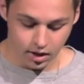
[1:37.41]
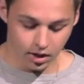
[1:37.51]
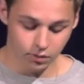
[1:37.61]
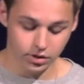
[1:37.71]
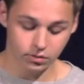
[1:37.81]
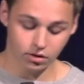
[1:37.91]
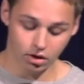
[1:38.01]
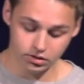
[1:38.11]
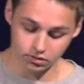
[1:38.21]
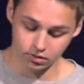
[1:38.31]
Now, what you will
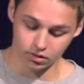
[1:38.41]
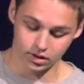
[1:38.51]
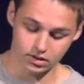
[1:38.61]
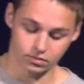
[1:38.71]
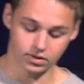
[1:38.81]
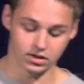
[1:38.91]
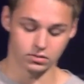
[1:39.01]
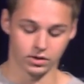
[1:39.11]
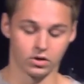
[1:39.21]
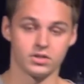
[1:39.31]
also notice with this
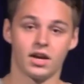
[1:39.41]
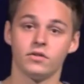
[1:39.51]
wheel is